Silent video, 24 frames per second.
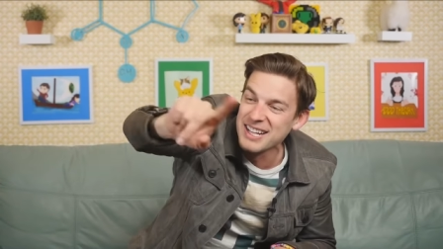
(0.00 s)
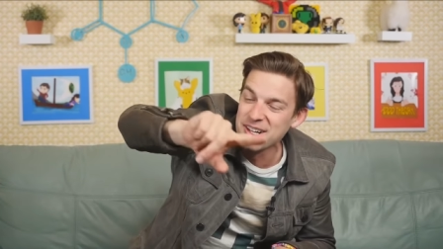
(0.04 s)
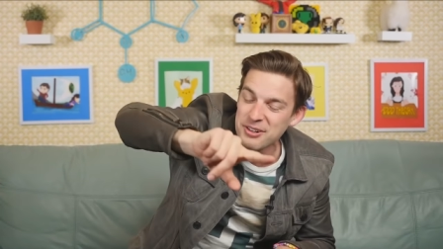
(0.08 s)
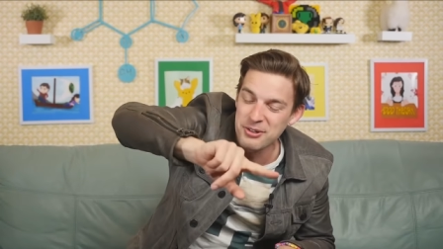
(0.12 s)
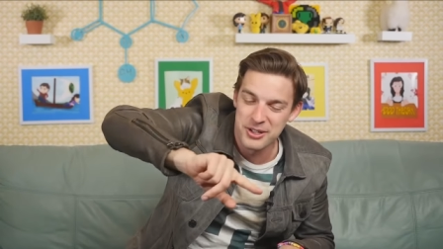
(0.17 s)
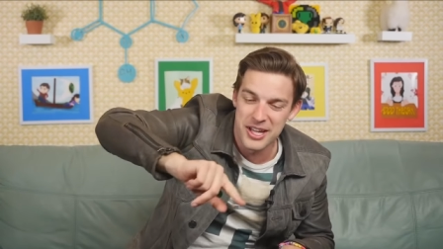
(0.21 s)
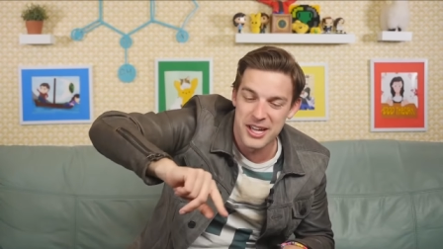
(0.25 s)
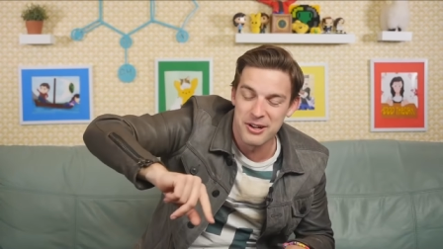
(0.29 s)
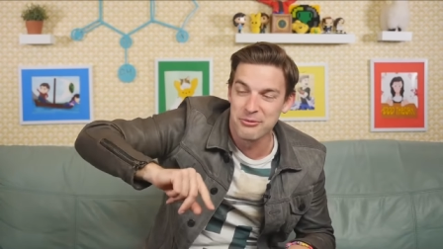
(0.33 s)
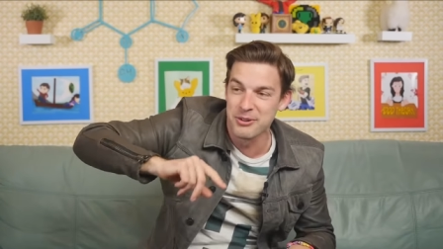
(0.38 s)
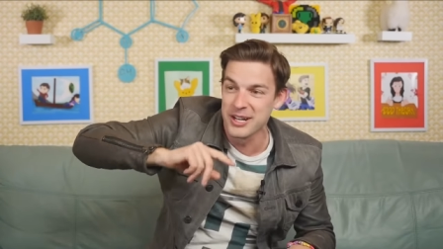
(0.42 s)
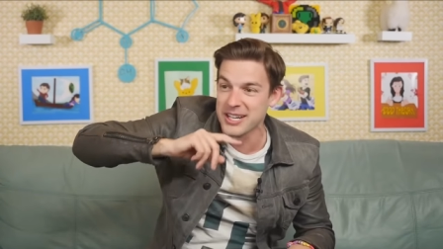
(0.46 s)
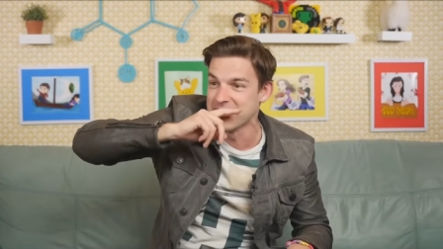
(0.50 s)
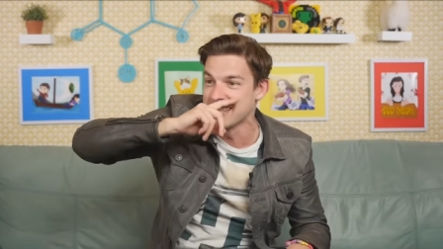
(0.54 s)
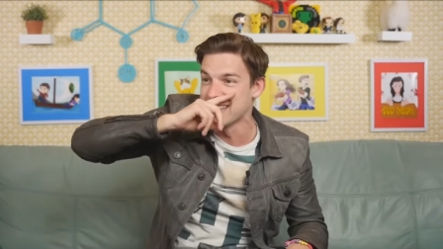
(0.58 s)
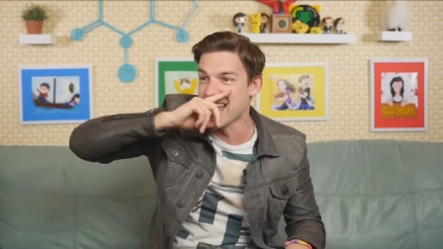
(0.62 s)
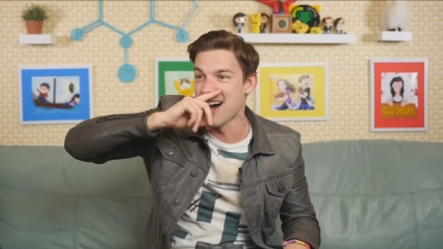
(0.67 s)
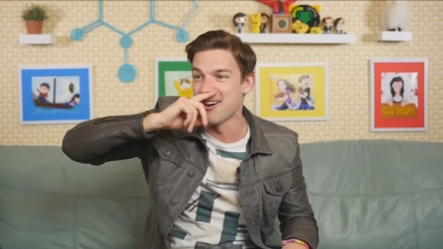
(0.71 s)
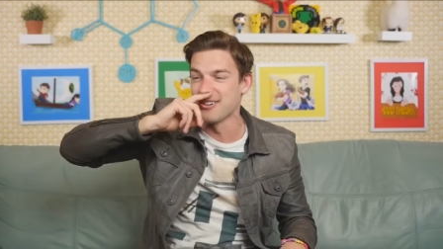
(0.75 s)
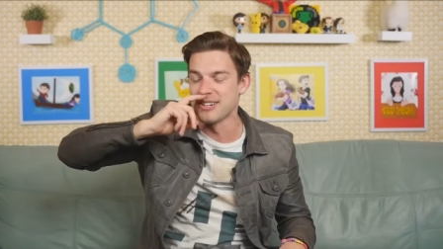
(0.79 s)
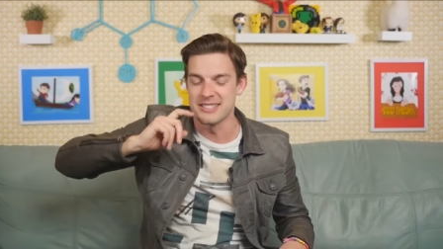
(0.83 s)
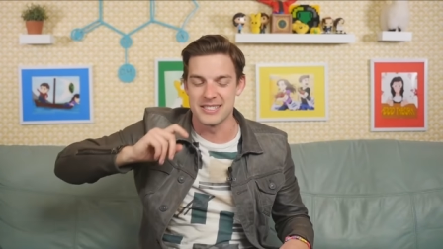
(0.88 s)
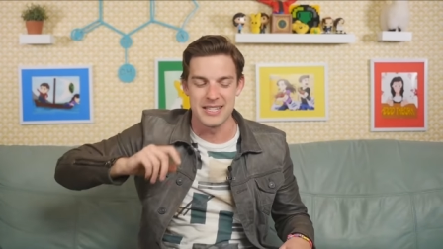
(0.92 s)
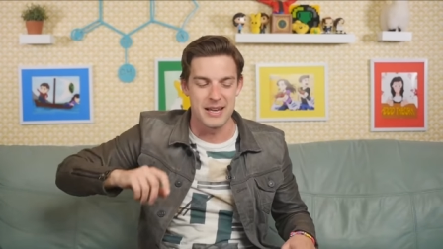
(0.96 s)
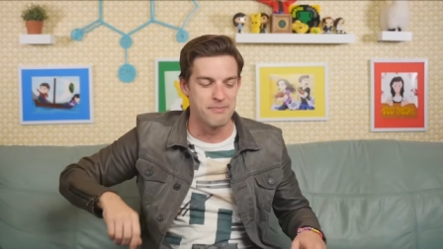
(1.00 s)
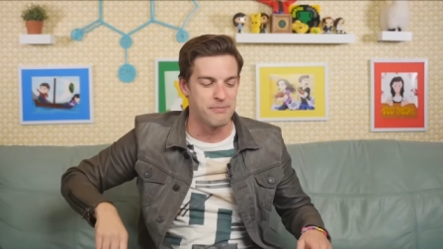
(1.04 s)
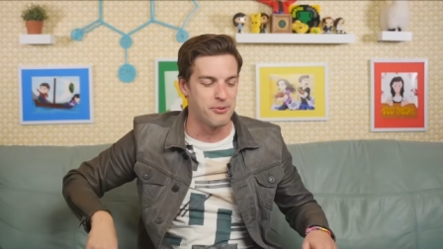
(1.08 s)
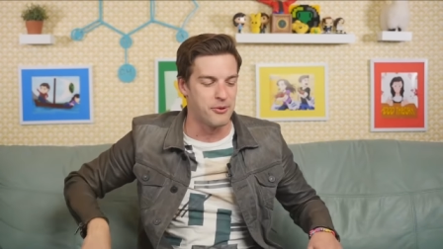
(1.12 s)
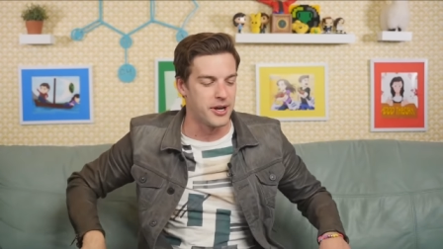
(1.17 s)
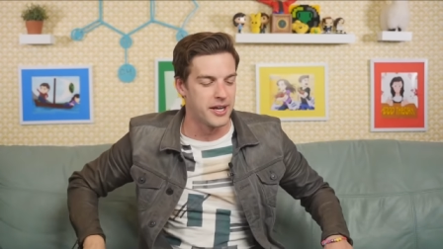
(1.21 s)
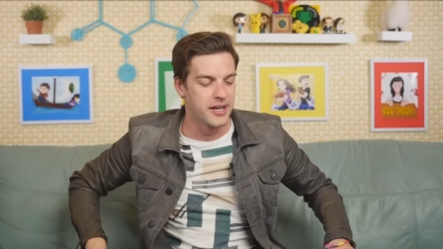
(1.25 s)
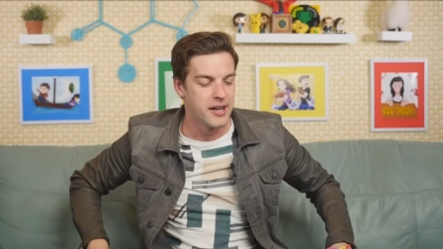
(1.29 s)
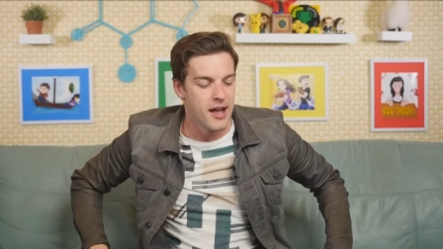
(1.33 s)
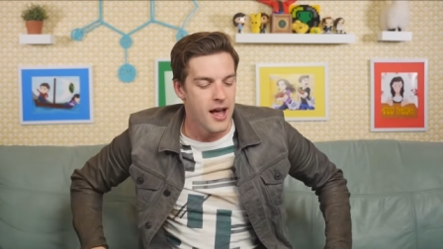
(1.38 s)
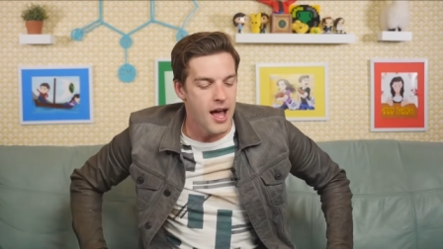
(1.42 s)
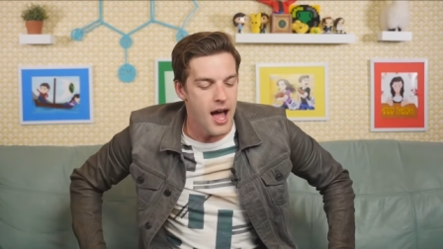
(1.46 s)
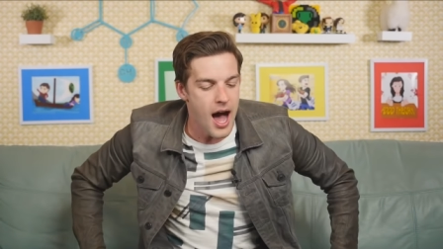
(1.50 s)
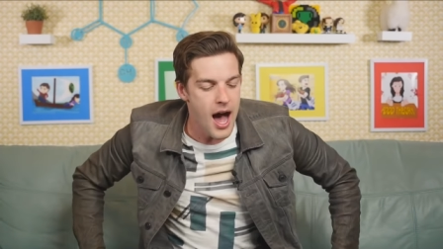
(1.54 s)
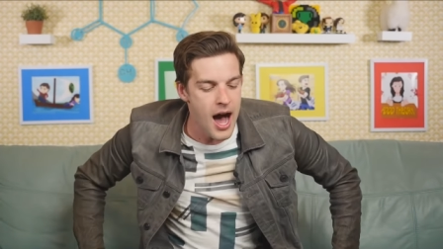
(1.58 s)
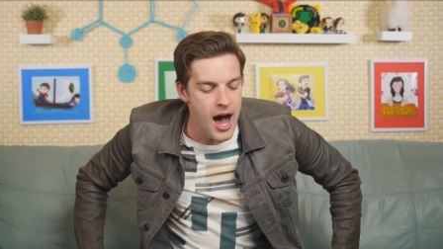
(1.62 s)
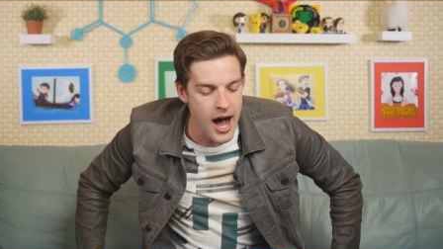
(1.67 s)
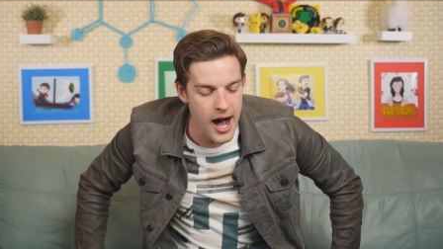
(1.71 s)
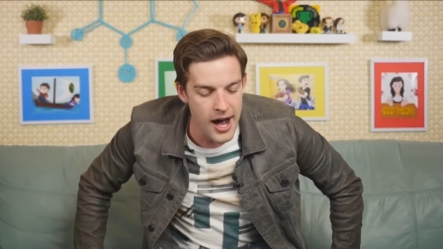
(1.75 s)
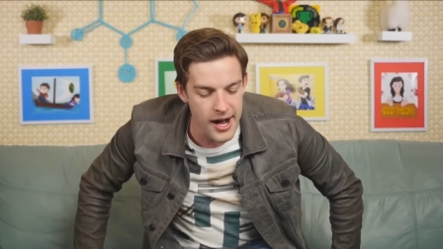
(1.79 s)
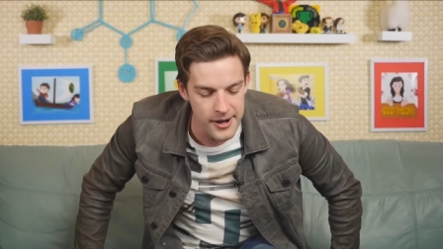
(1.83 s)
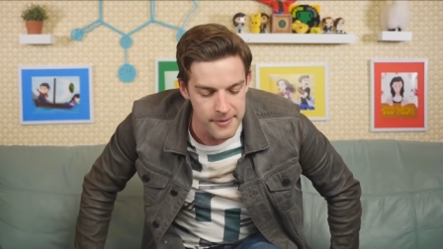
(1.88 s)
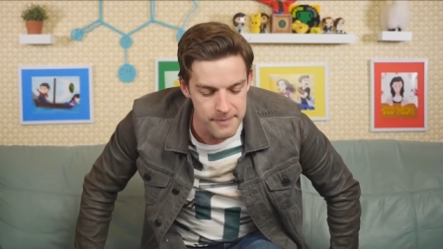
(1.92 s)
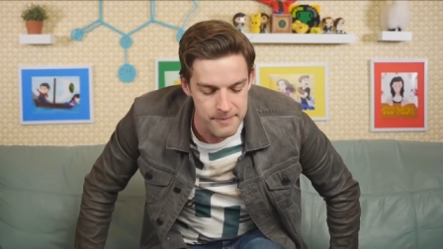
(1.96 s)
it'll get written down at some point.
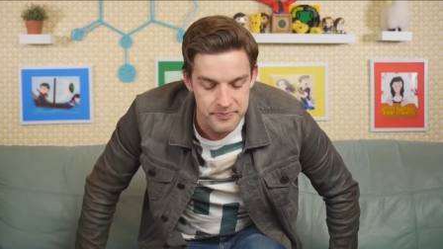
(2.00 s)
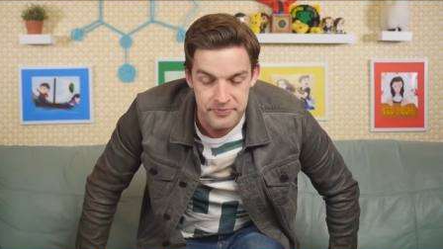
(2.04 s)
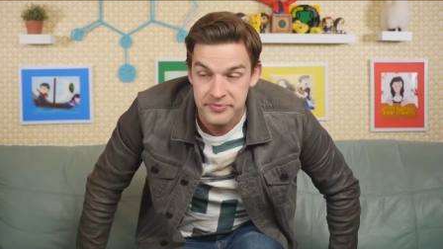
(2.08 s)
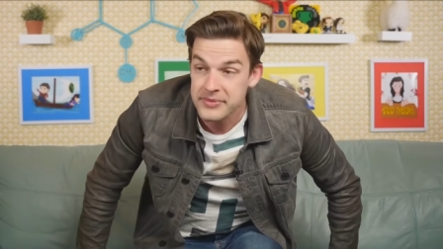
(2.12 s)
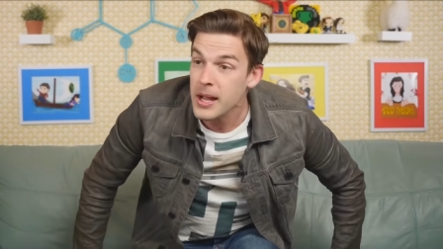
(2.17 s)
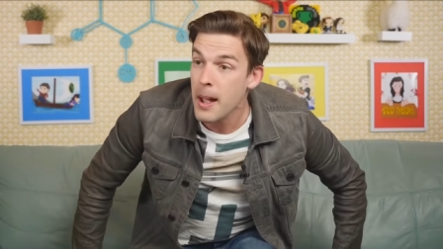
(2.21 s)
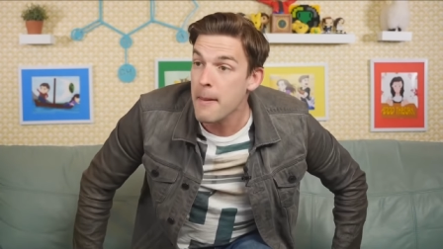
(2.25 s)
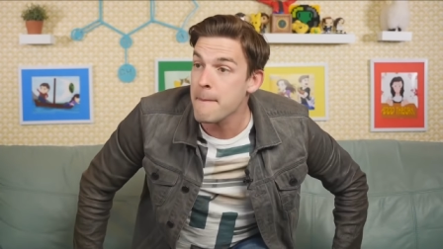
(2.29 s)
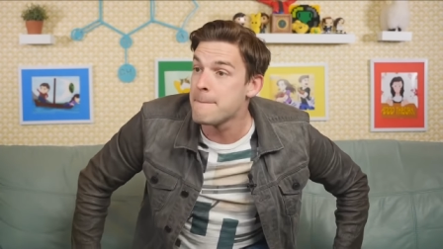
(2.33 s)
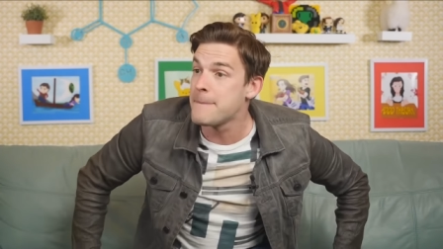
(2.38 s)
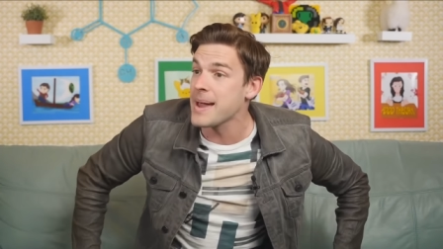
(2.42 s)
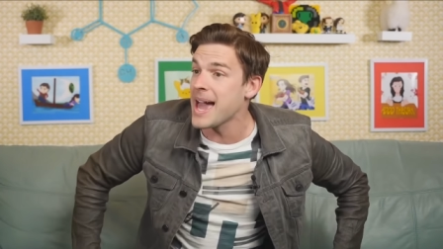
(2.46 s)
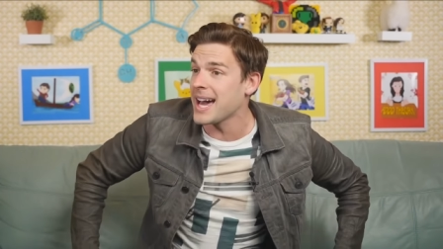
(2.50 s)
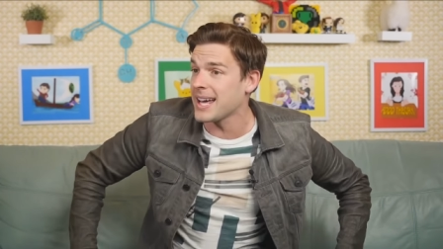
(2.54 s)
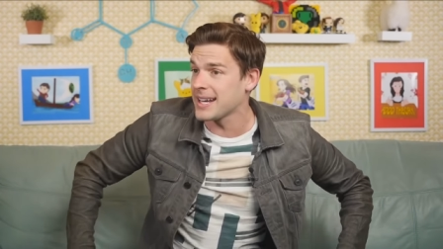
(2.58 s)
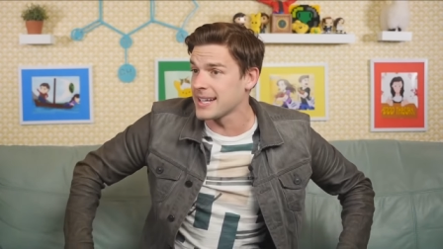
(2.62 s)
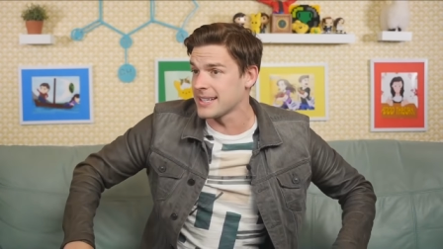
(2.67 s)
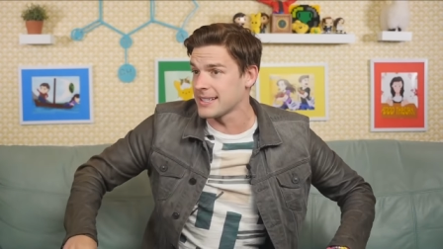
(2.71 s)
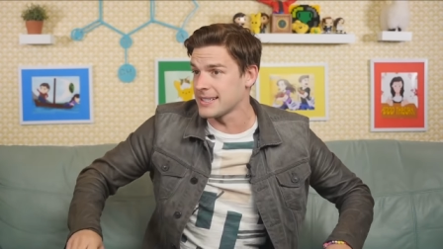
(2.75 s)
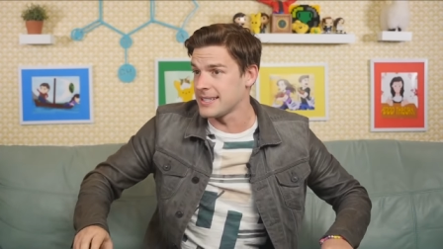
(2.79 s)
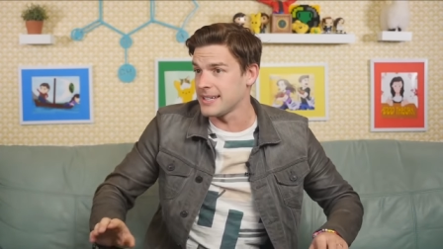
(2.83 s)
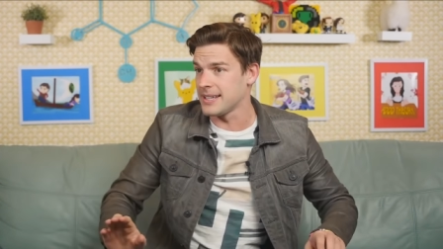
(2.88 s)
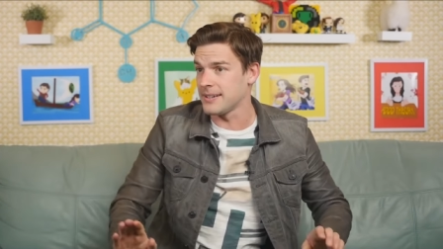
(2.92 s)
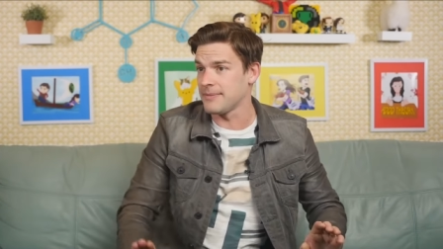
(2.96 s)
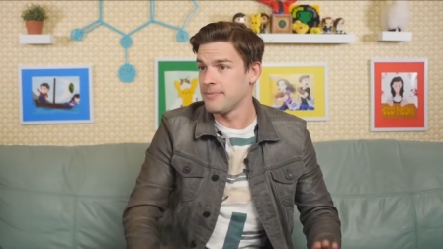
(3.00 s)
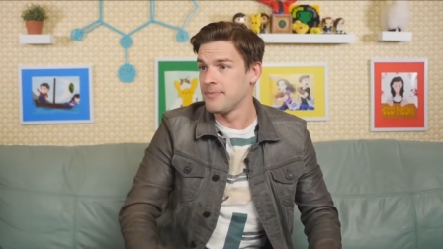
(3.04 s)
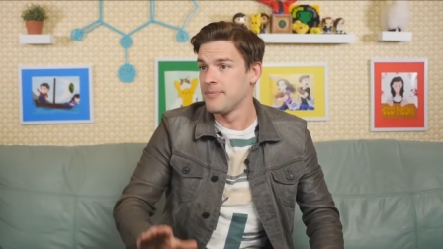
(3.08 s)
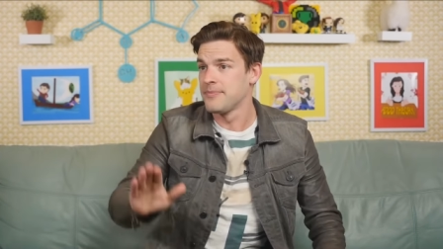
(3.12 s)
Um, Battington.